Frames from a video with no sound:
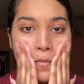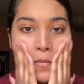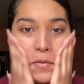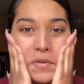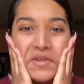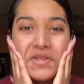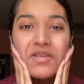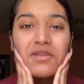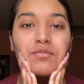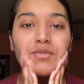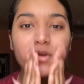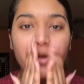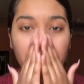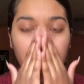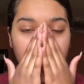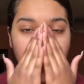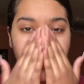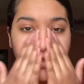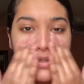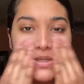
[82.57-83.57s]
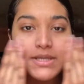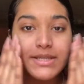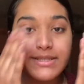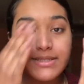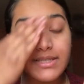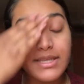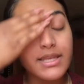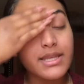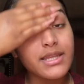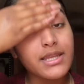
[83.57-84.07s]
a little bit on my cheeks,
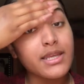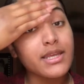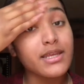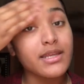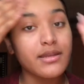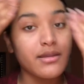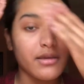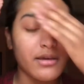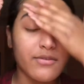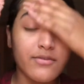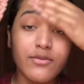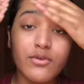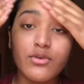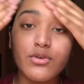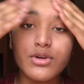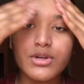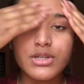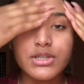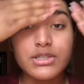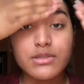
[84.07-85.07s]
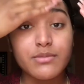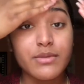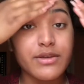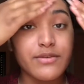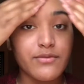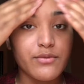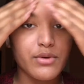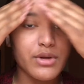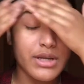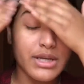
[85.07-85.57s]
and then of course my
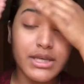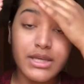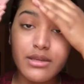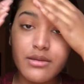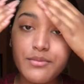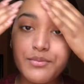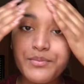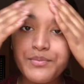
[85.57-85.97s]
forehead.